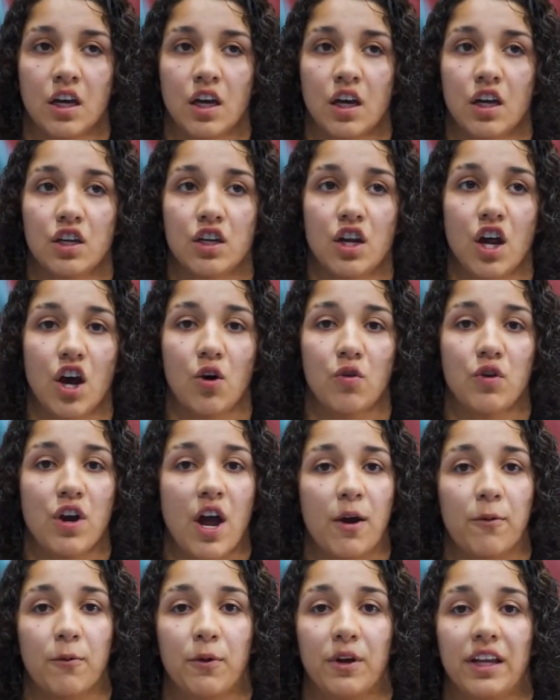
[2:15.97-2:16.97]
No,
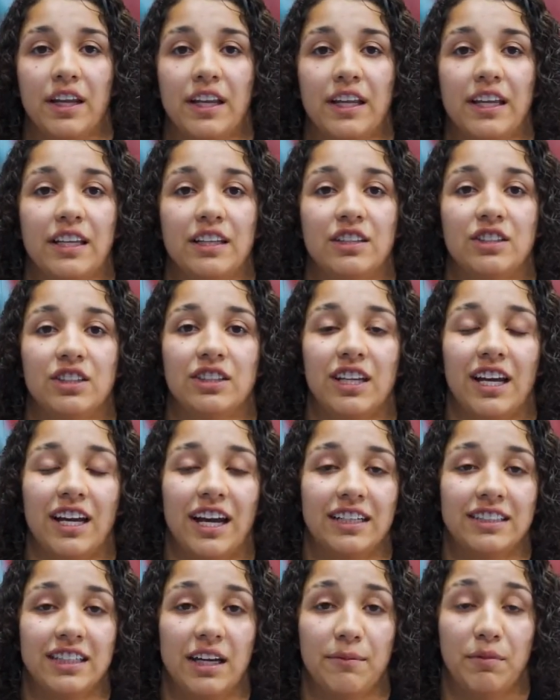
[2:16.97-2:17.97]
not really. Just like I
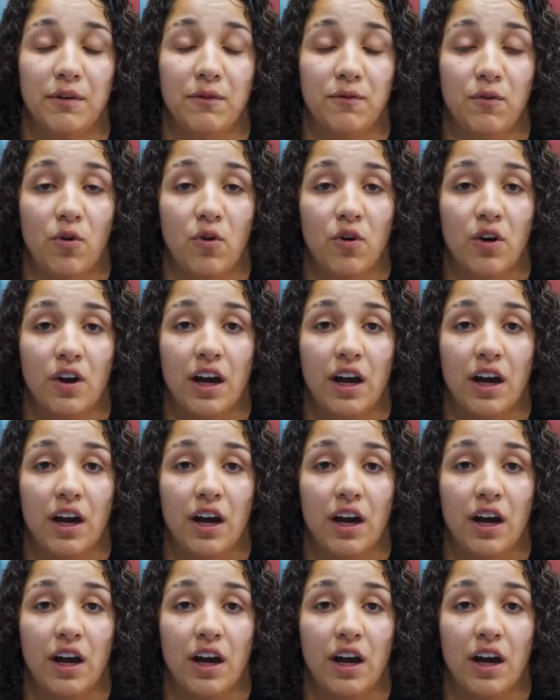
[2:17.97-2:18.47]
said before,